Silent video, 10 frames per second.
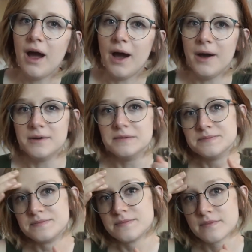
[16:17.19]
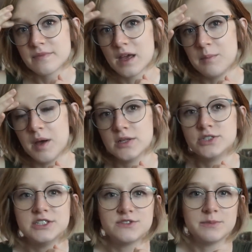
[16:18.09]

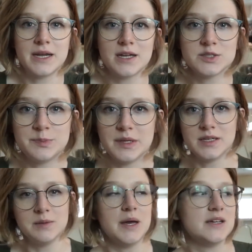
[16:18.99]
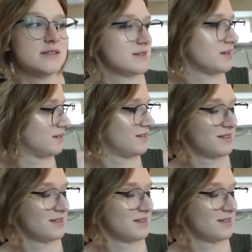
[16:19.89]
Apologize for my house being a mess.